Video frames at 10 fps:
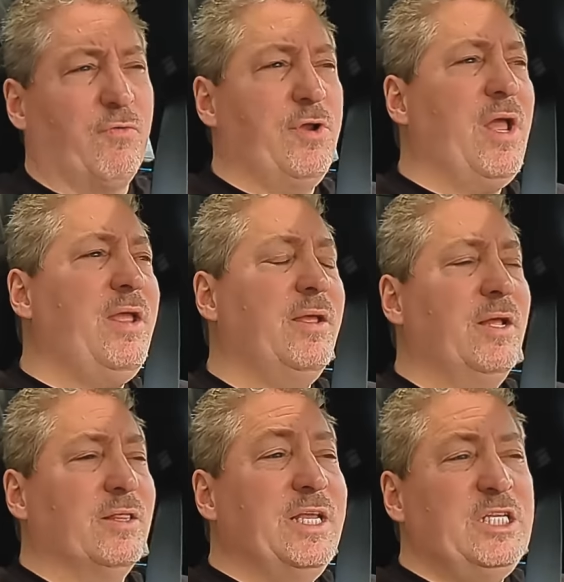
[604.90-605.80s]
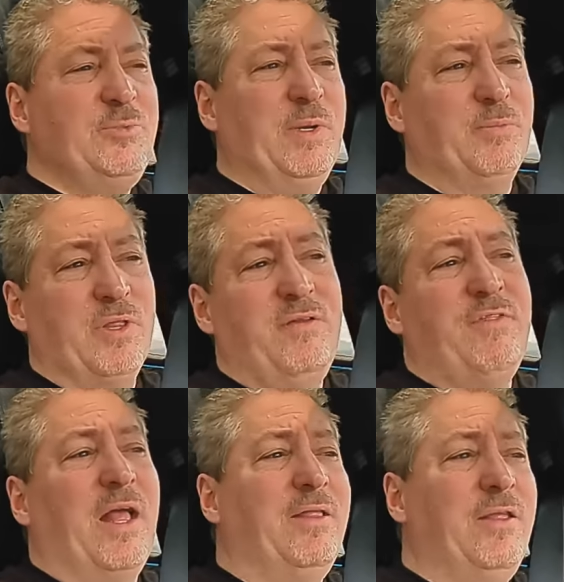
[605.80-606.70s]
overnight leads me to
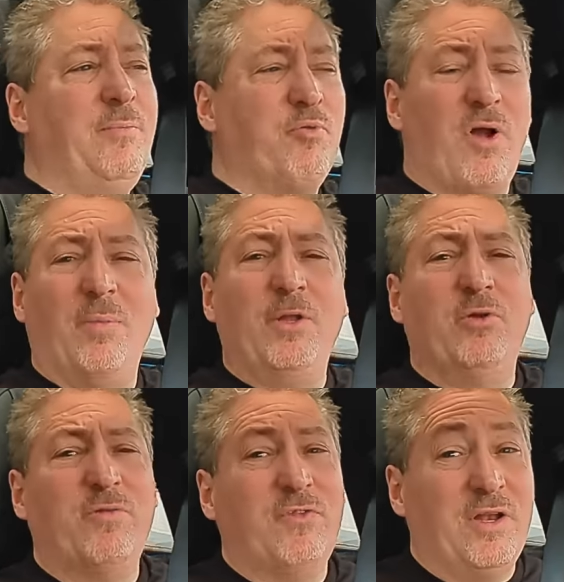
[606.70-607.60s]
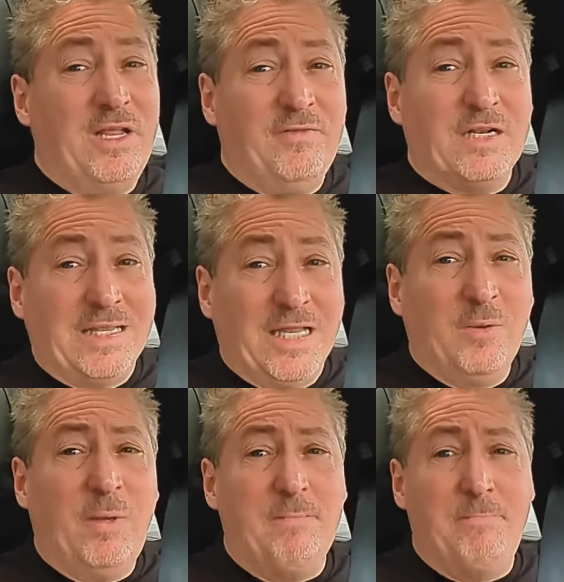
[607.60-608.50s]
believe that it probably could have done even a
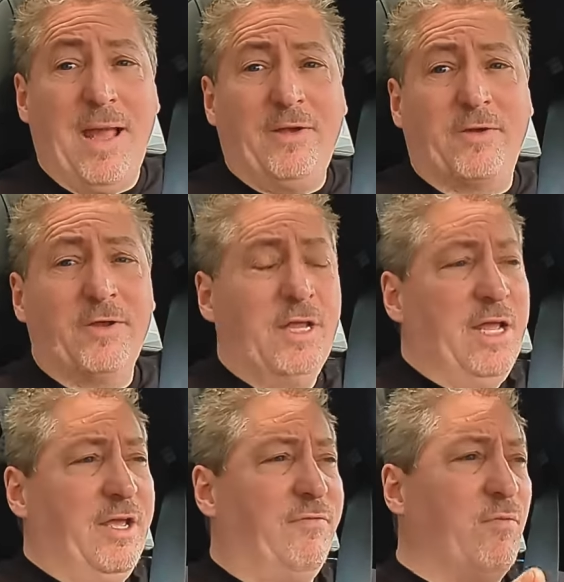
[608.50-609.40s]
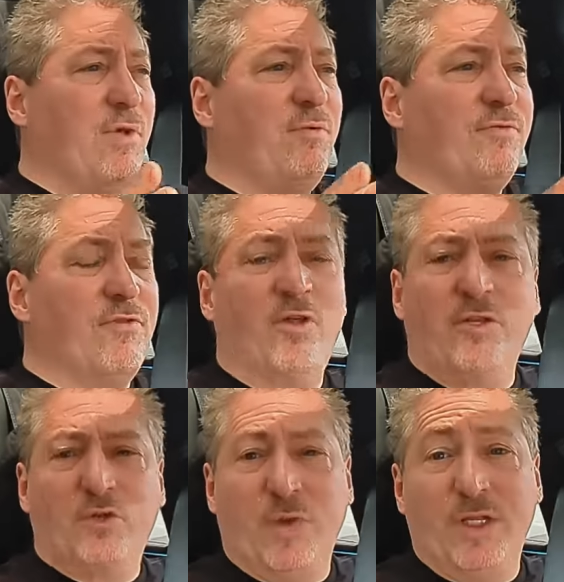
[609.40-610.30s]
little bit better if we would have done
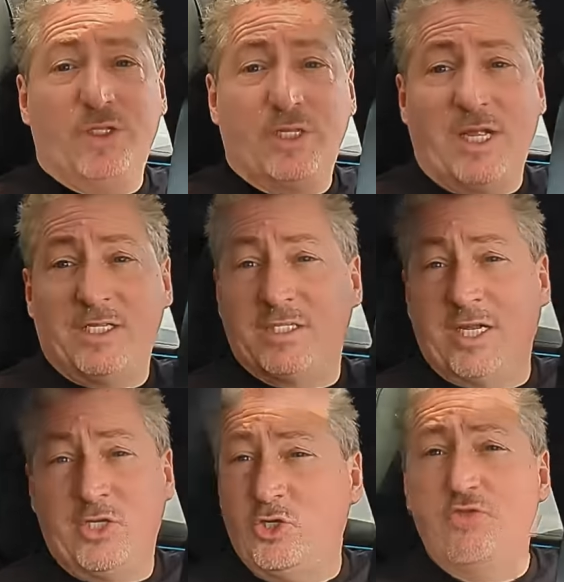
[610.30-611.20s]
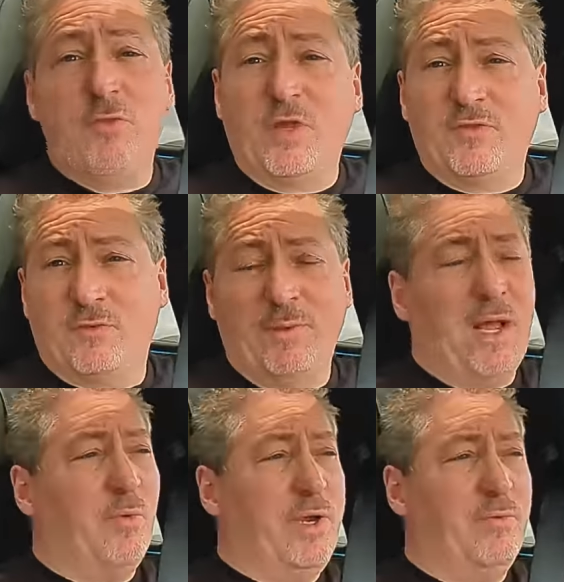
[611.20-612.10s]
this range test, say, two months from
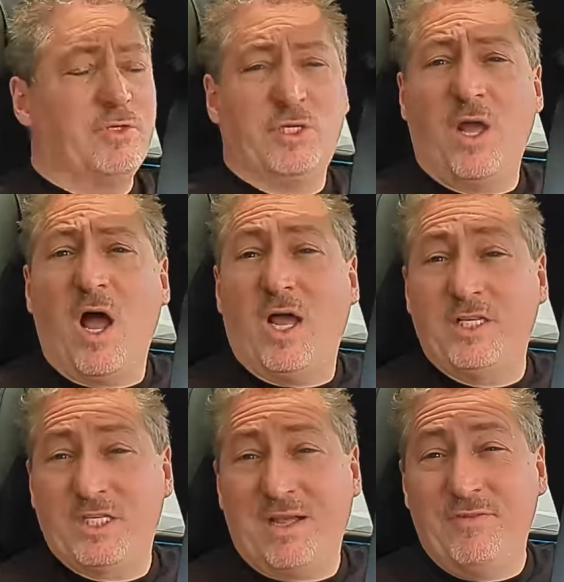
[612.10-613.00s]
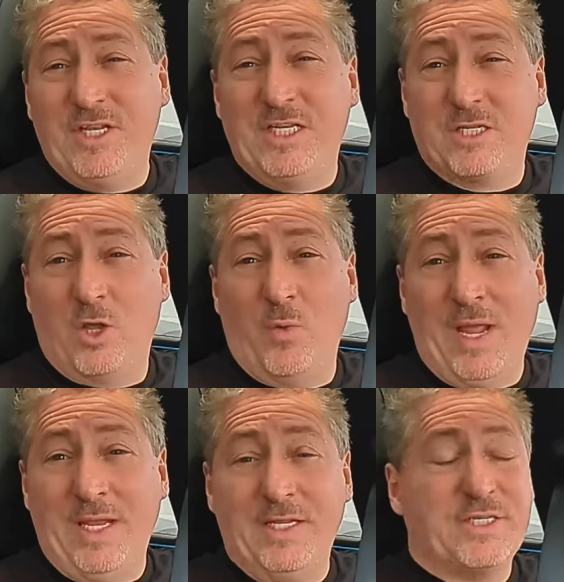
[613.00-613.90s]
now when it was in the high 70s, low
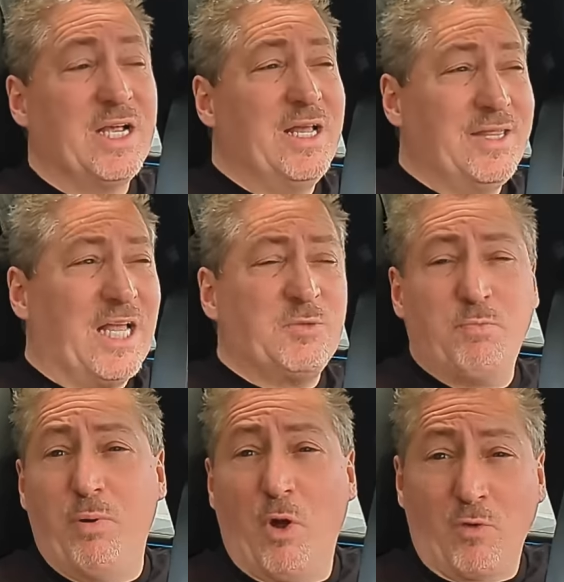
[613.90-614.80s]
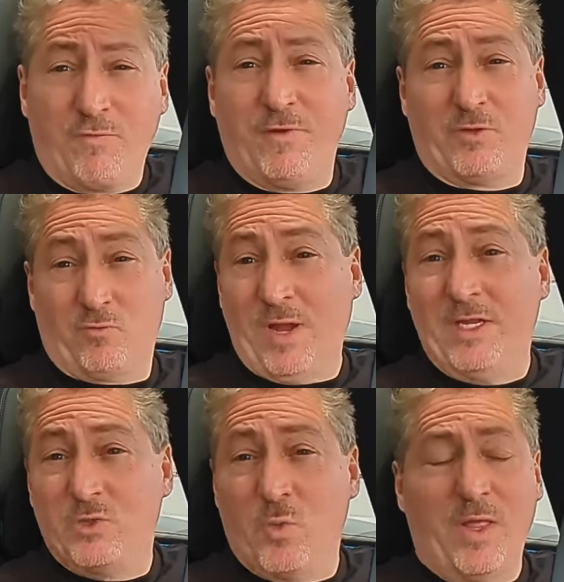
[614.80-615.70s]
80s. That's perfect
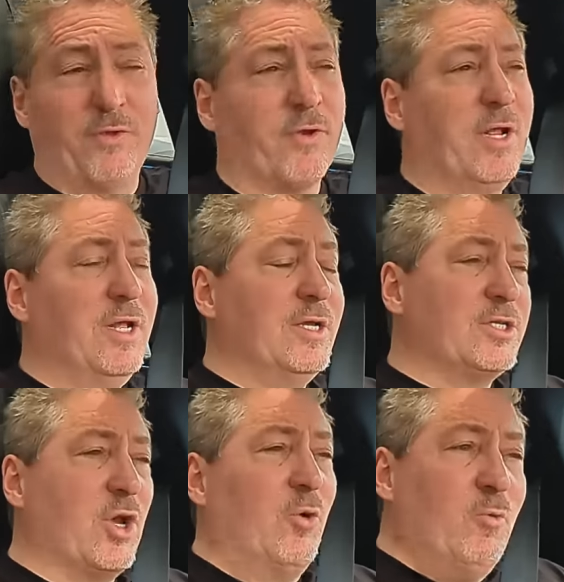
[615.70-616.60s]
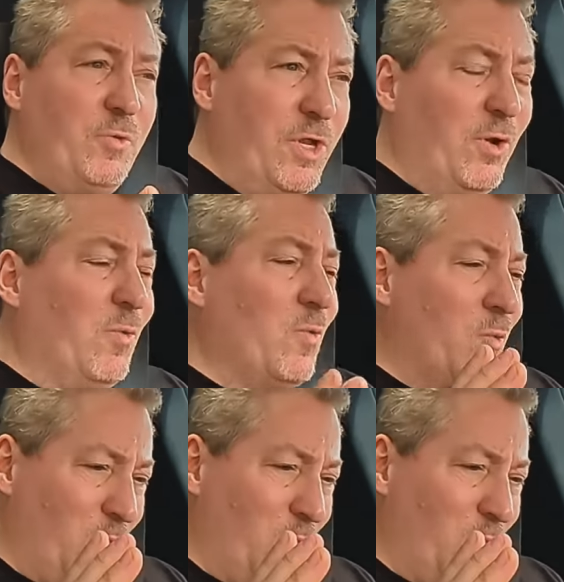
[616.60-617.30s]
range weather. So, you know,